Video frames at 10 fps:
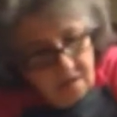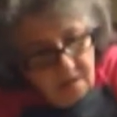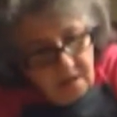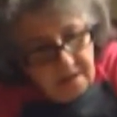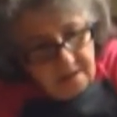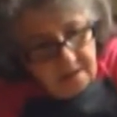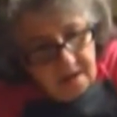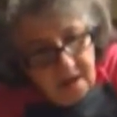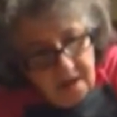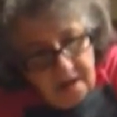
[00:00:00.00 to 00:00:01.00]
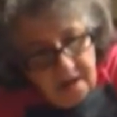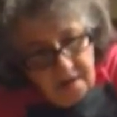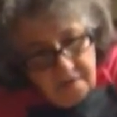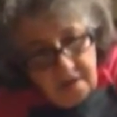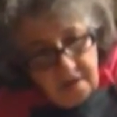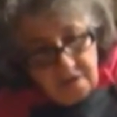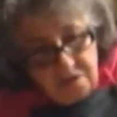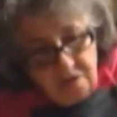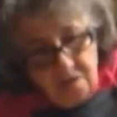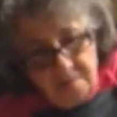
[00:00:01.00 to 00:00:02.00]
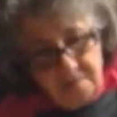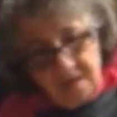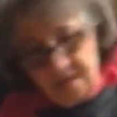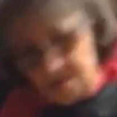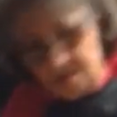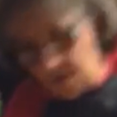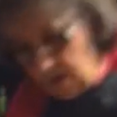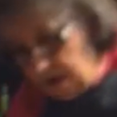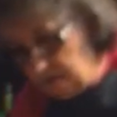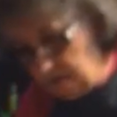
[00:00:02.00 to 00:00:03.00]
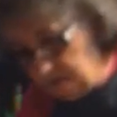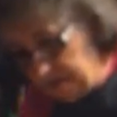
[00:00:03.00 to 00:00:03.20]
Now, like I said, I have extra meat, so I will